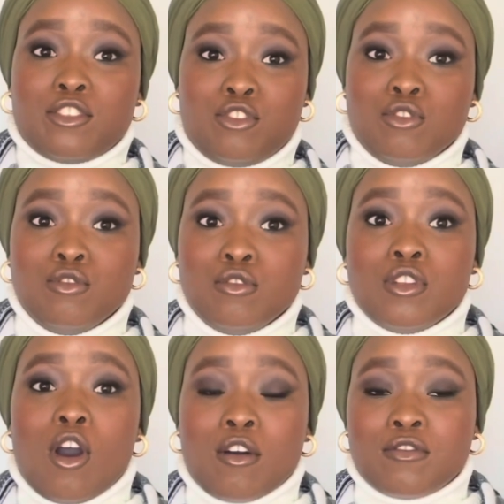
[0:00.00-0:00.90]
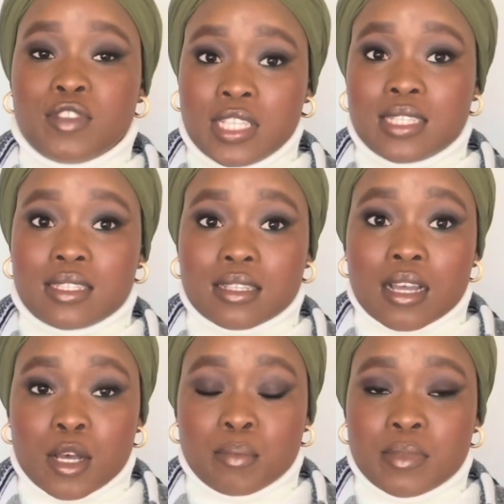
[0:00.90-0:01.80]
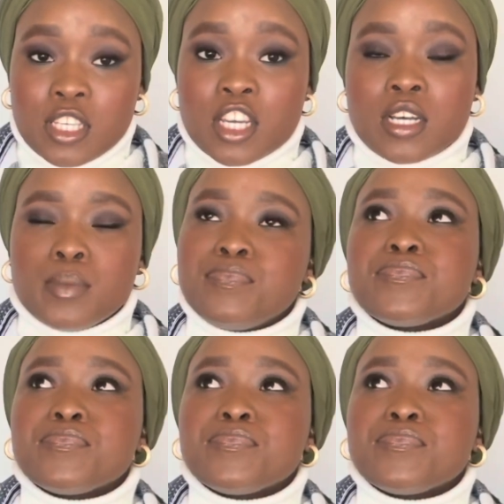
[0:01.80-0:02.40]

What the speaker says: June of this year.